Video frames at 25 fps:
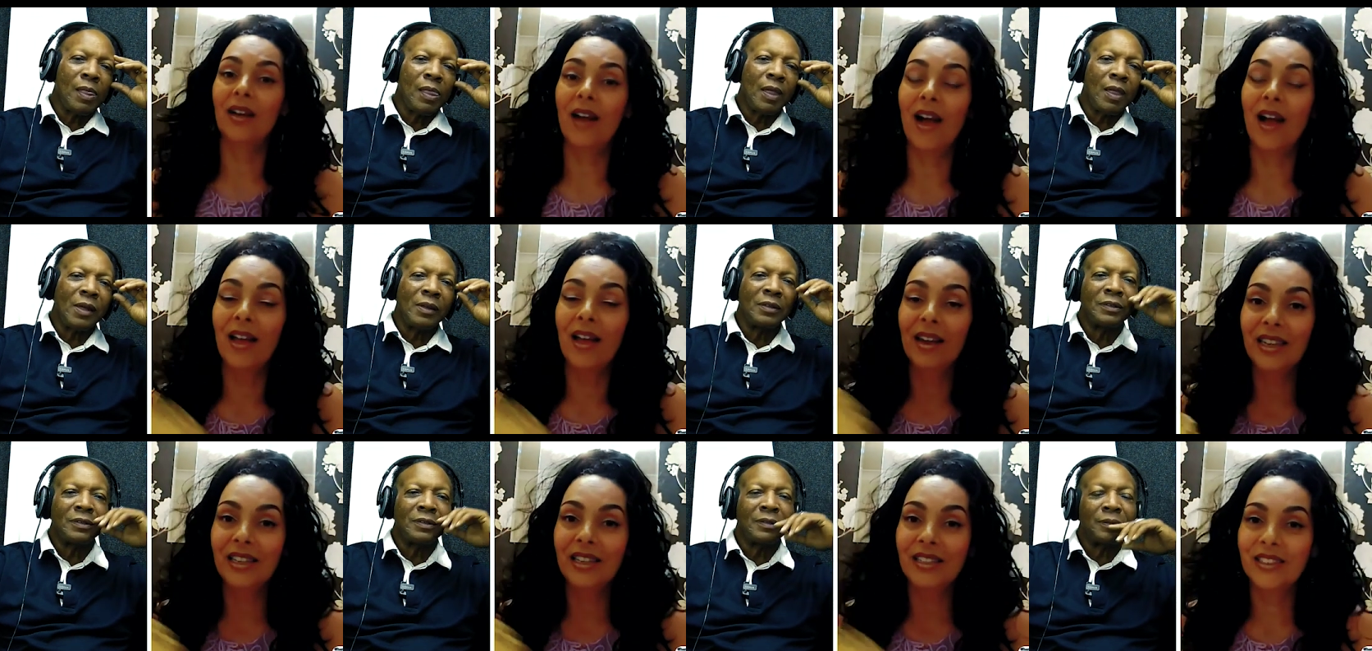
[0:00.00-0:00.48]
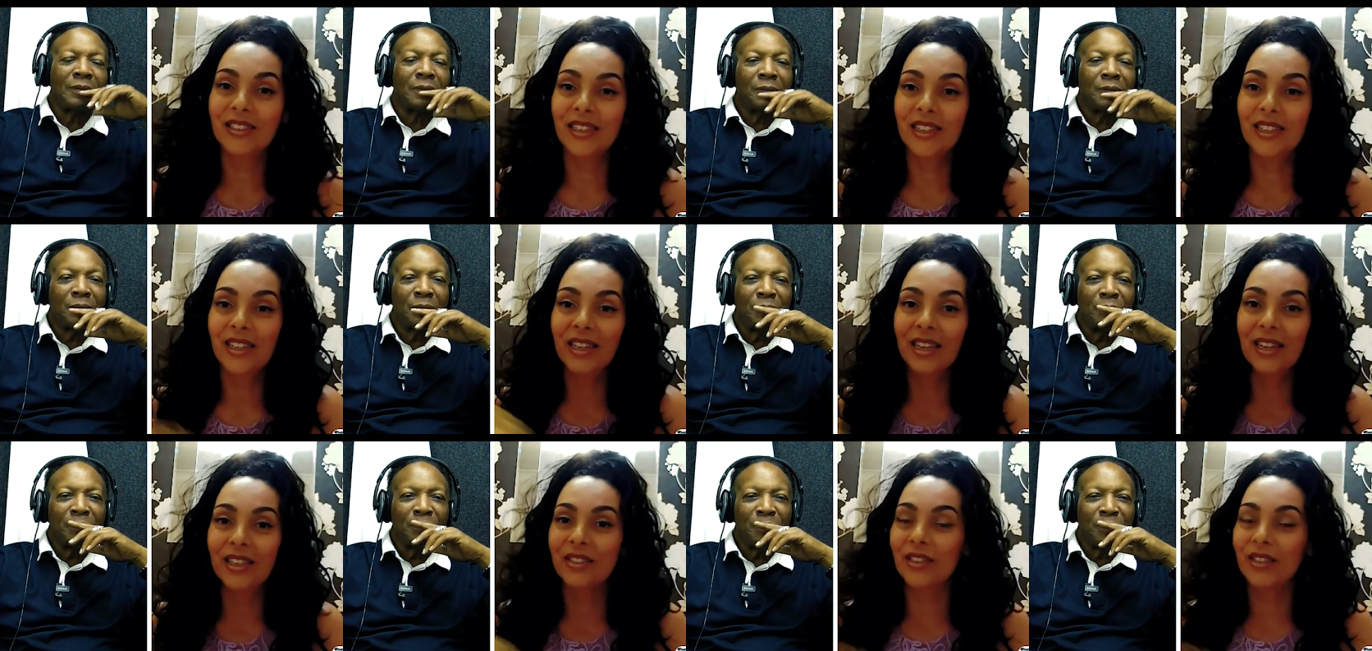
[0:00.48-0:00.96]
Speaker 1: uh, is
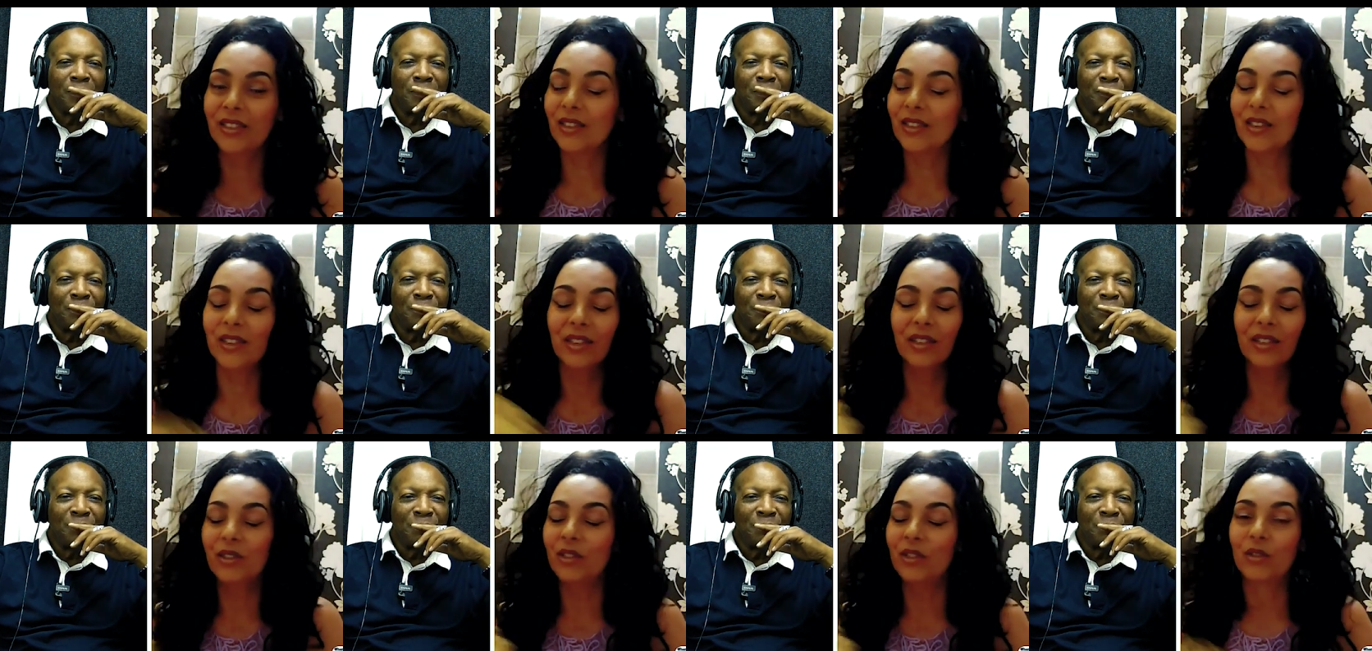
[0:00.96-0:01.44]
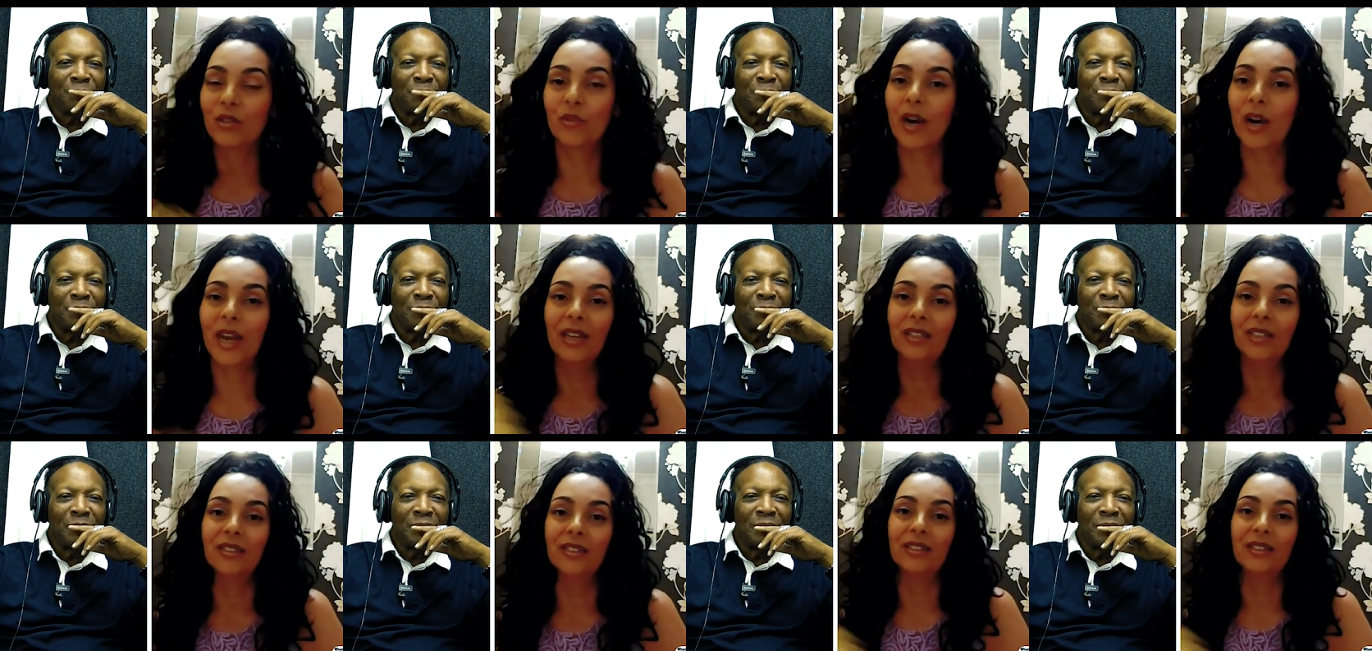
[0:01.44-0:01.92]
is
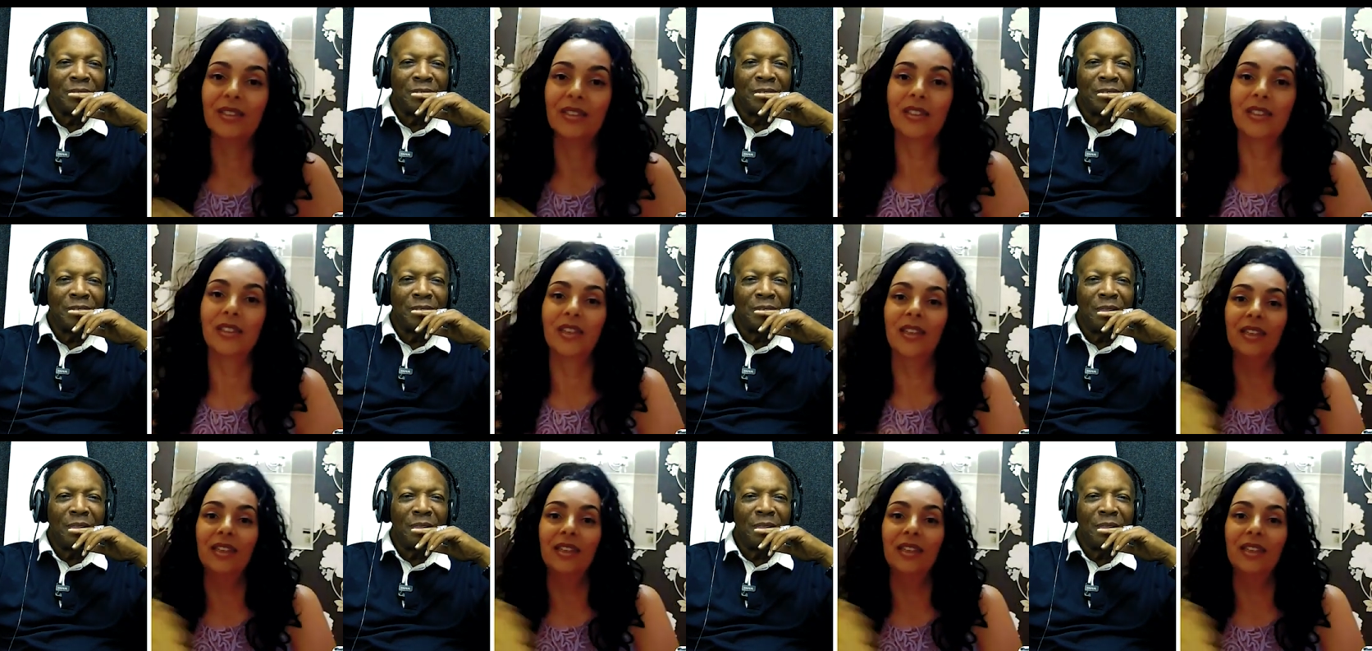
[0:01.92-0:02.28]
great.